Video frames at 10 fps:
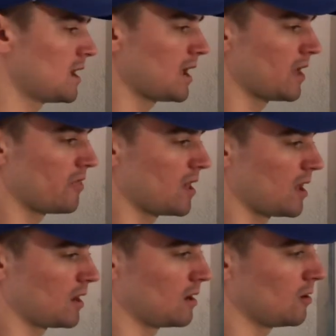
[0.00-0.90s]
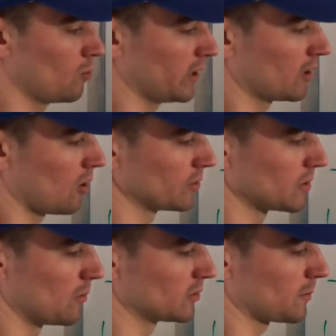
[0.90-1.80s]
And then we can
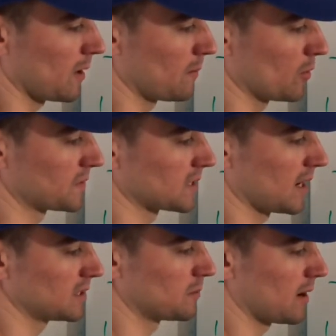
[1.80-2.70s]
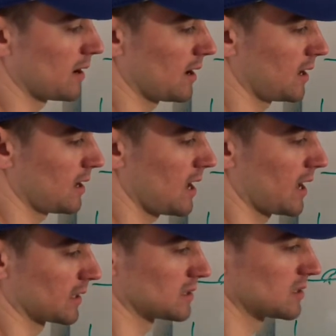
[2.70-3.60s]
also multiply both sides by x